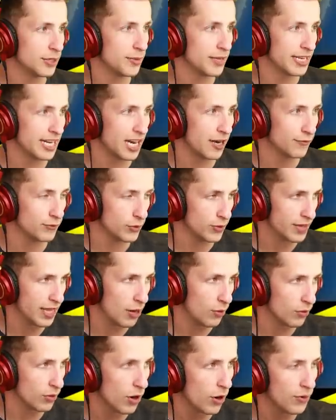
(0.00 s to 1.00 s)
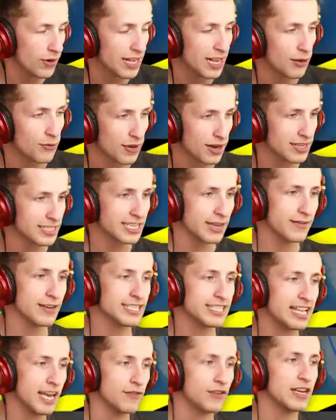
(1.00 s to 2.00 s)
bit careful with that. We're already on round
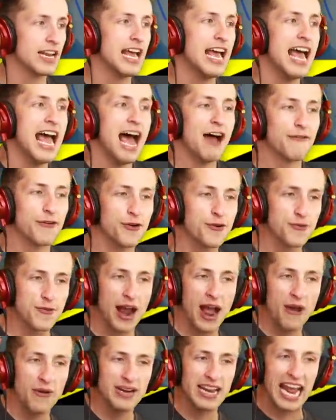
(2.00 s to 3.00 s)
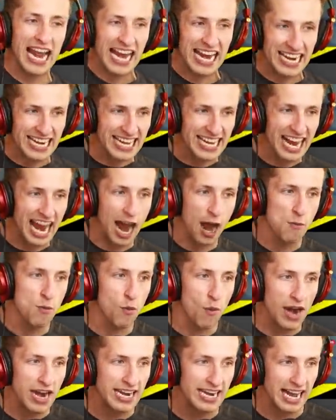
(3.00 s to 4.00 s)
77. For round 80, I'm
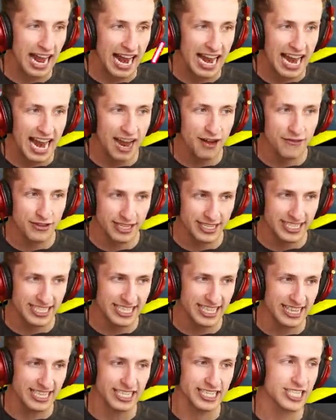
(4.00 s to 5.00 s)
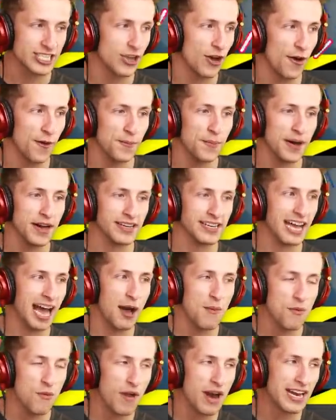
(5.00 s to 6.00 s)
wait. I have, you see the skull button.
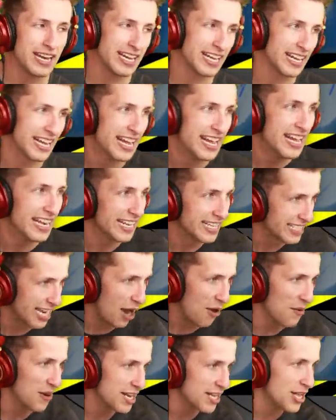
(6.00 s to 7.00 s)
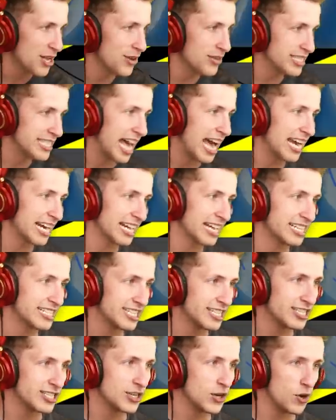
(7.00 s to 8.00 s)
I'm waiting because I want to use that against
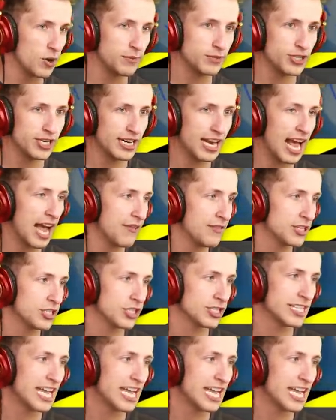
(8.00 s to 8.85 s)
the ZOMG and have it just